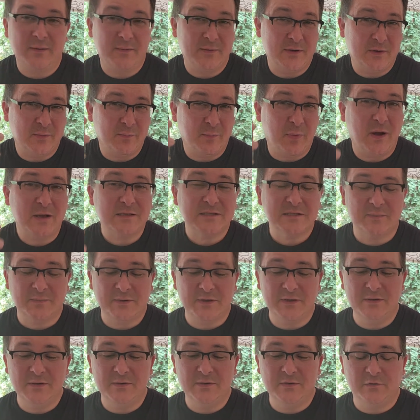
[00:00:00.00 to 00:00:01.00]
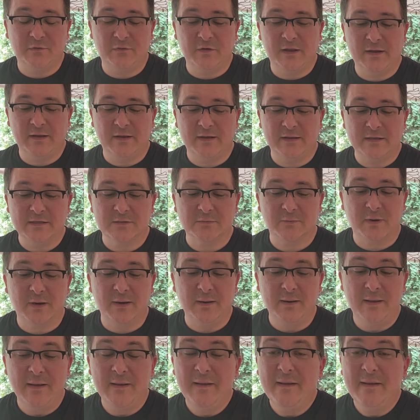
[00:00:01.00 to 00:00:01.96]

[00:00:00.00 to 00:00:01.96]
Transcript: You could possibly use feta in this one,